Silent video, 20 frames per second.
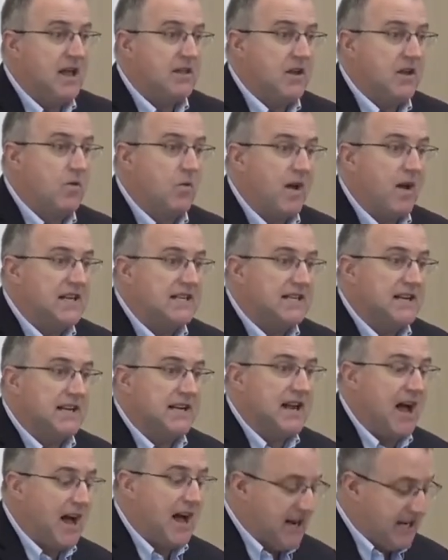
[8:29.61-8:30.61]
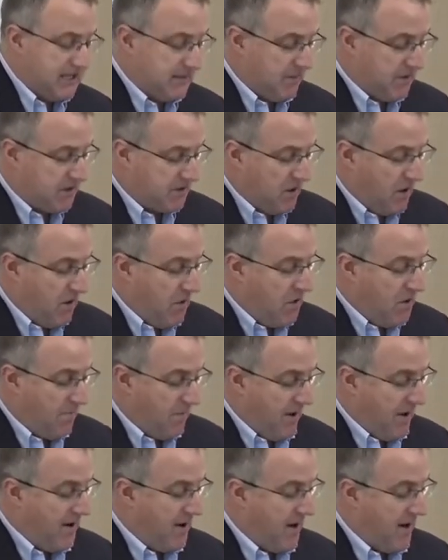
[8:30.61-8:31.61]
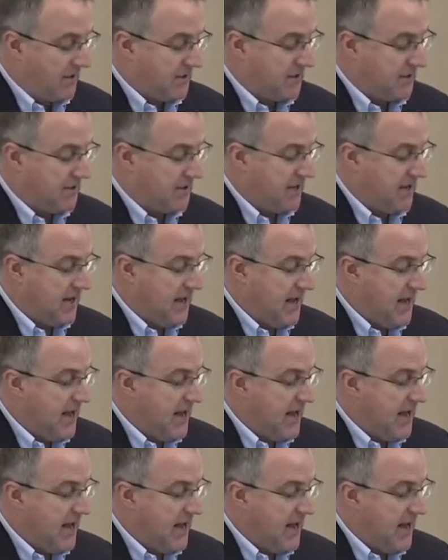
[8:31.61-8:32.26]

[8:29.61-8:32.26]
the grace that God has bestowed upon us.